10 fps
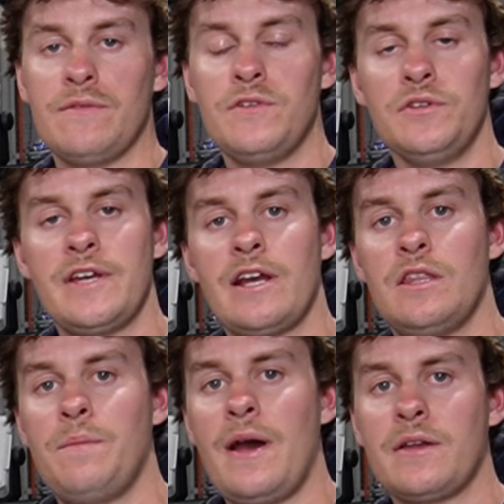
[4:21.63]
fuel tank at
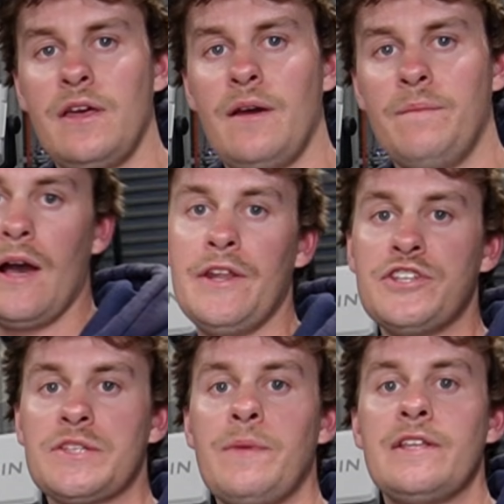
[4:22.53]
the back there. And it
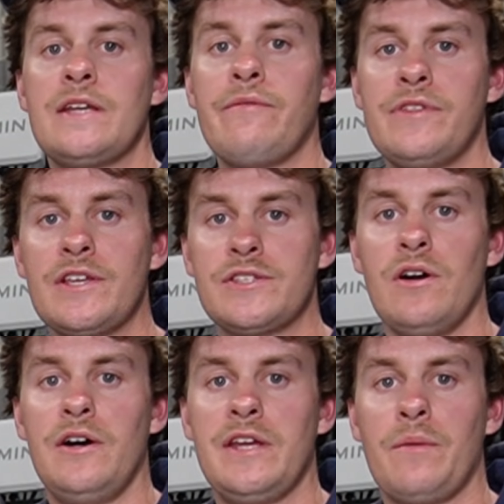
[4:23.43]
just means everything's
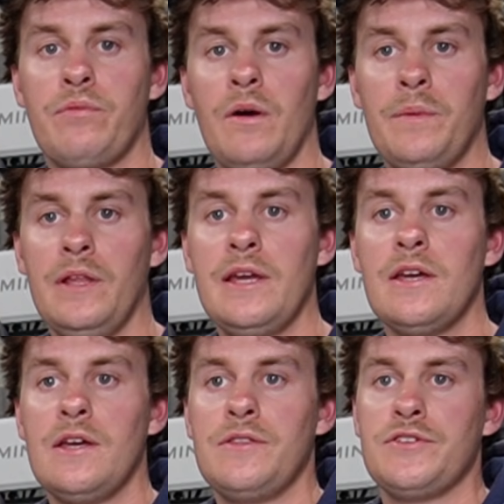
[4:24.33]
tied down properly,
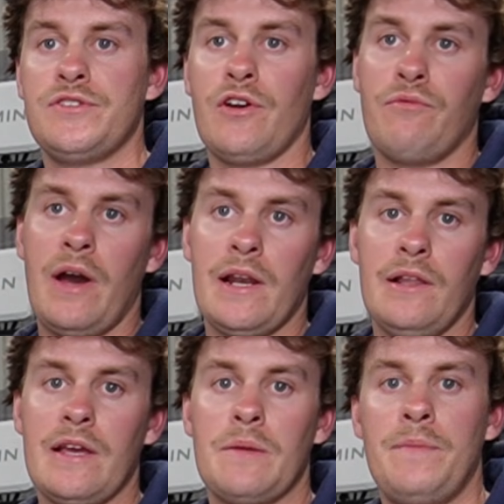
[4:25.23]
there's no
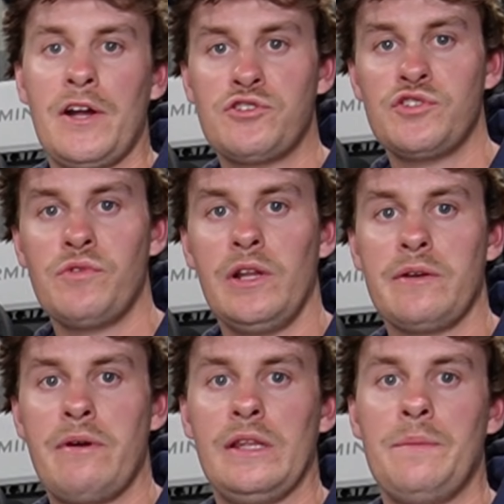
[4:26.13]
rattling and batteries
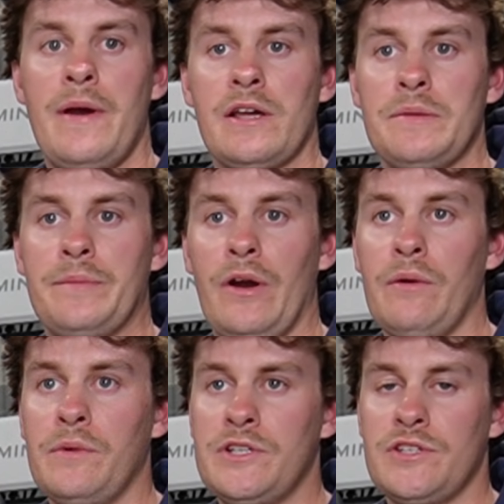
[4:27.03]
rolling around the back of the
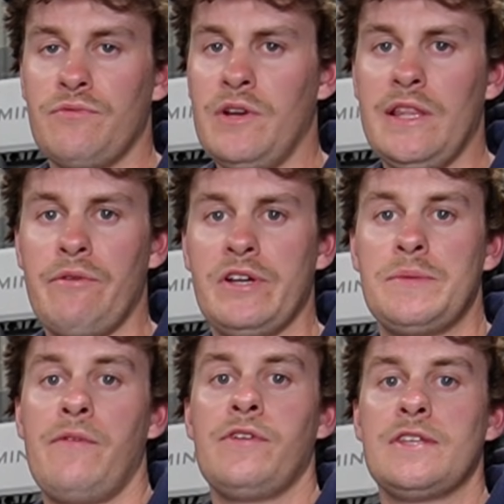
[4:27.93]
boat, which is really a
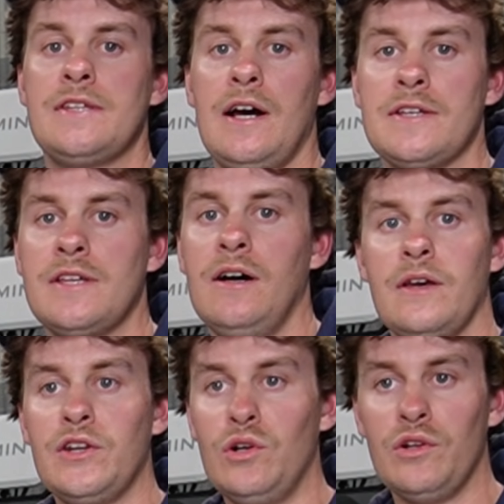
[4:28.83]
recipe for disaster.
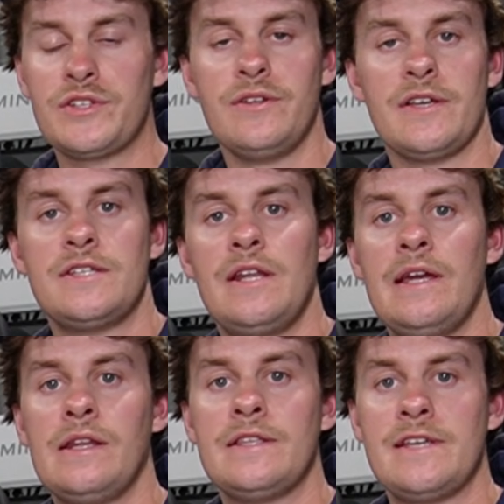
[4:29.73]
It all looks nice and
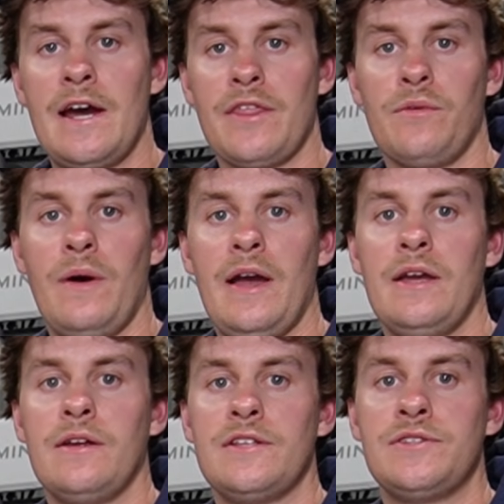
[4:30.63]
neat, it's out of the
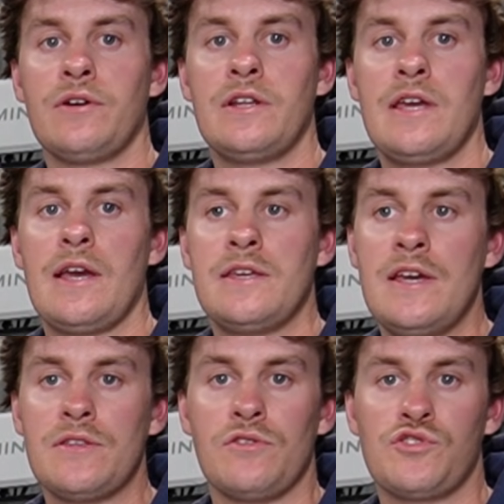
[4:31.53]
way, it's not going to get
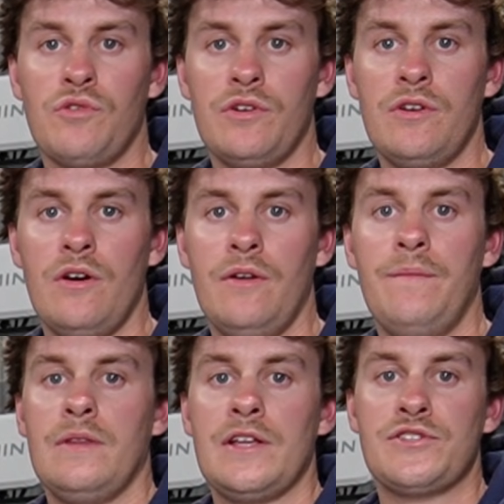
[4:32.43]
kicked or trodden
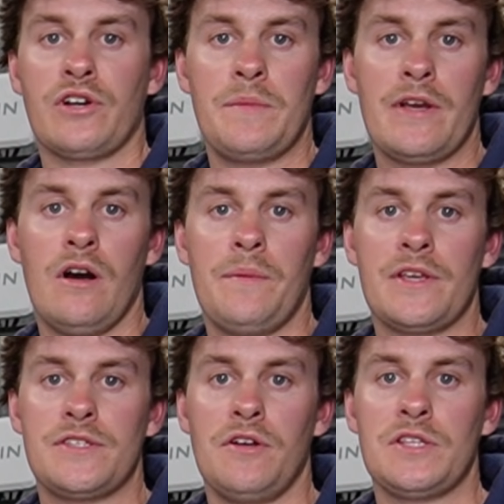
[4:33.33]
on, it's not going to be
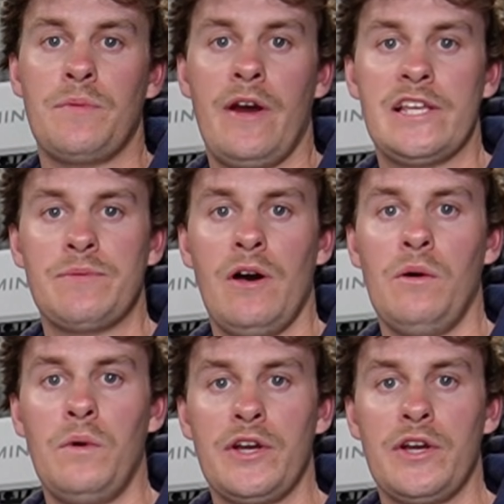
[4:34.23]
copping salt spray as well while